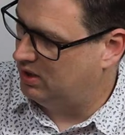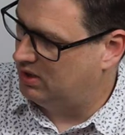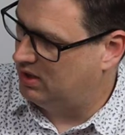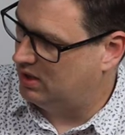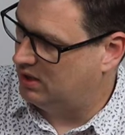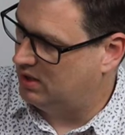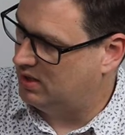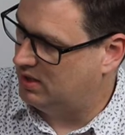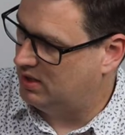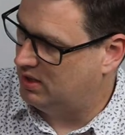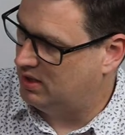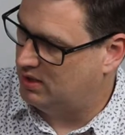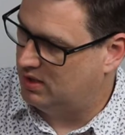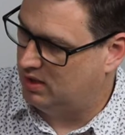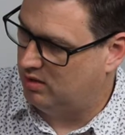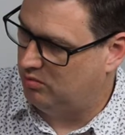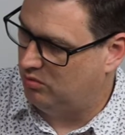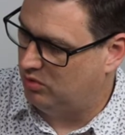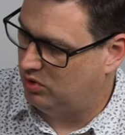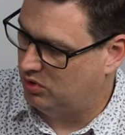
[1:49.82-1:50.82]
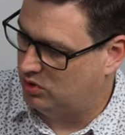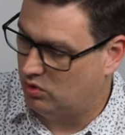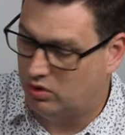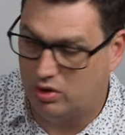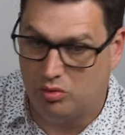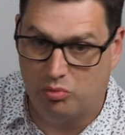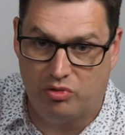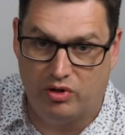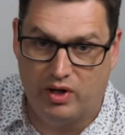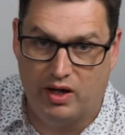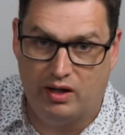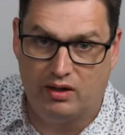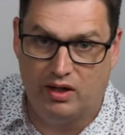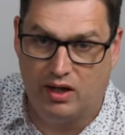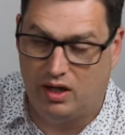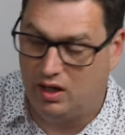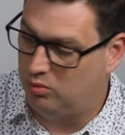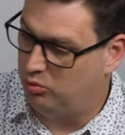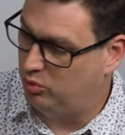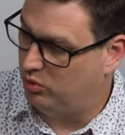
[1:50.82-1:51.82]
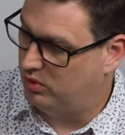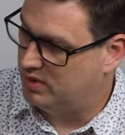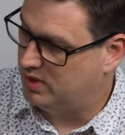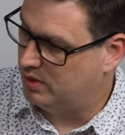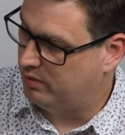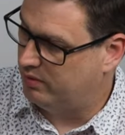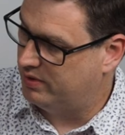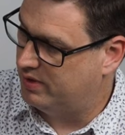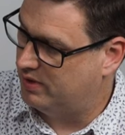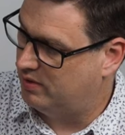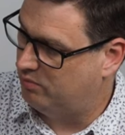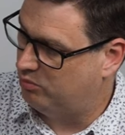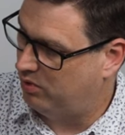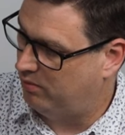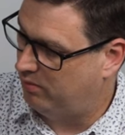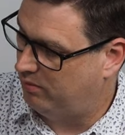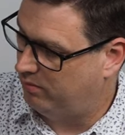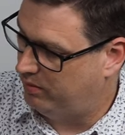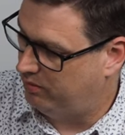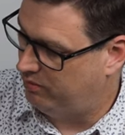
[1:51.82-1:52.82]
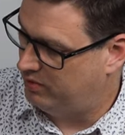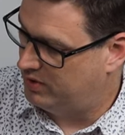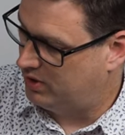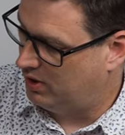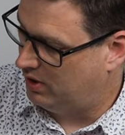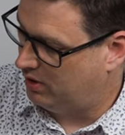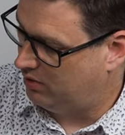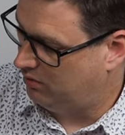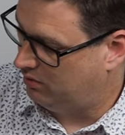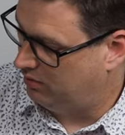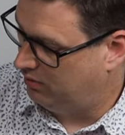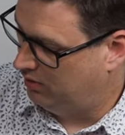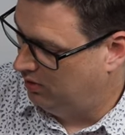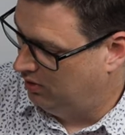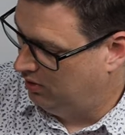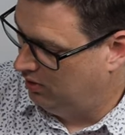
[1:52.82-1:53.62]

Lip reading: as you can see, it's all in brown cardboard, so it's probably recycled